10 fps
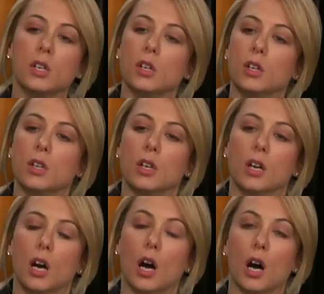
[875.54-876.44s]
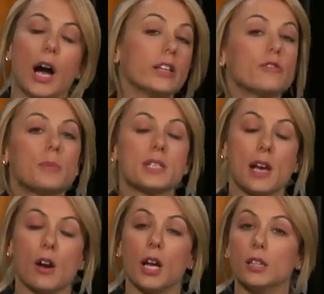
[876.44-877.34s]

favorite shows. Uh, I love to be scared.